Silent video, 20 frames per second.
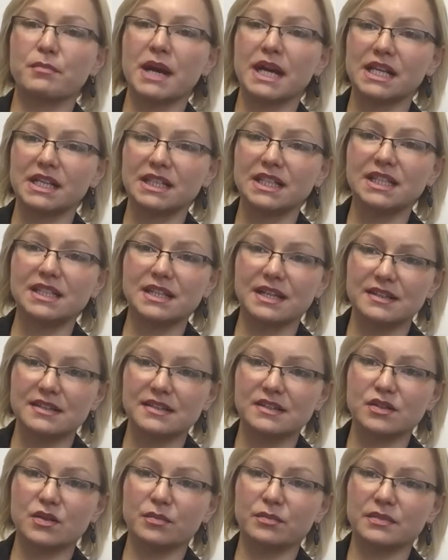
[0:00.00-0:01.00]
might lead us
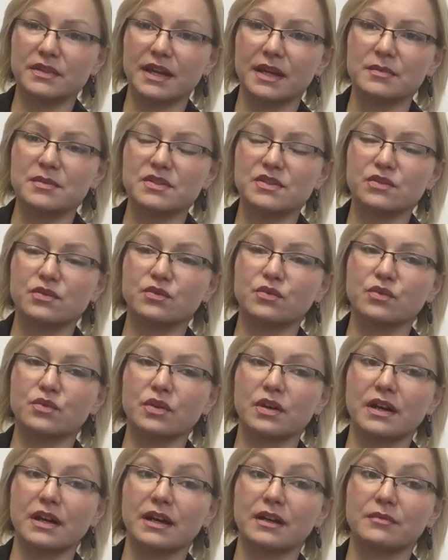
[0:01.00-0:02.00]
sometimes to